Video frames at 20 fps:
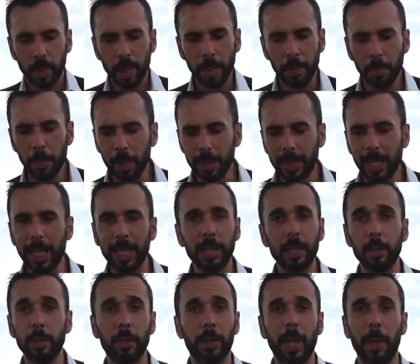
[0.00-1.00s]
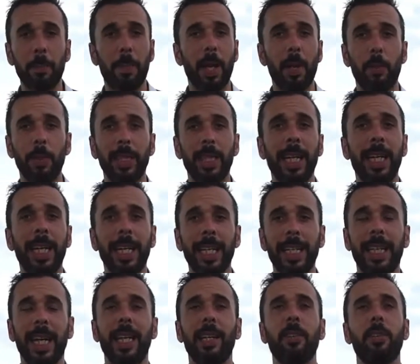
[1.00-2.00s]
But then you can play with any
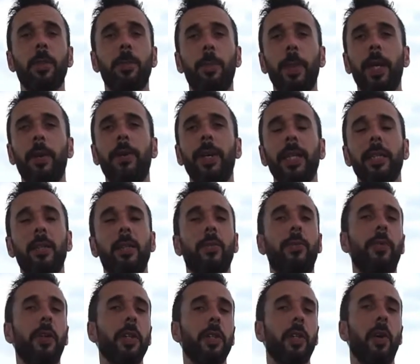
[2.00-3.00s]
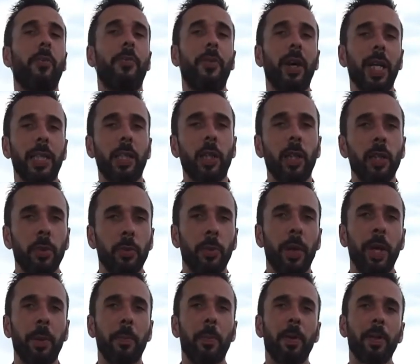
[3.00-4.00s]
kind of spirits. The first old-fashioned
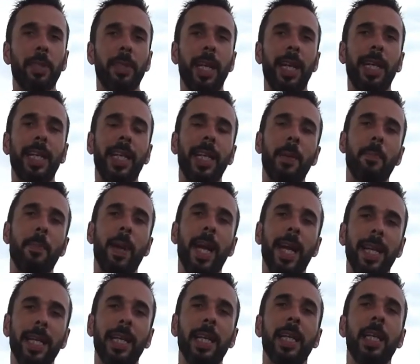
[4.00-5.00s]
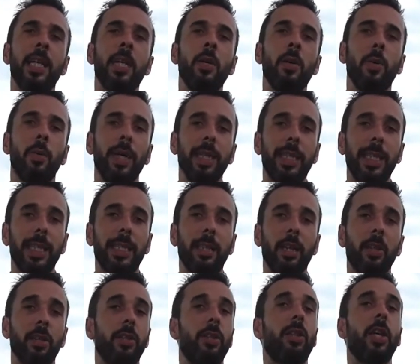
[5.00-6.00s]
were most likely made with
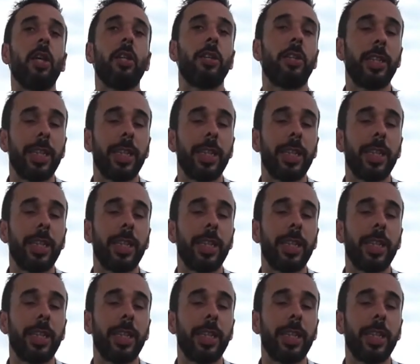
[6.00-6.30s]
either Dutch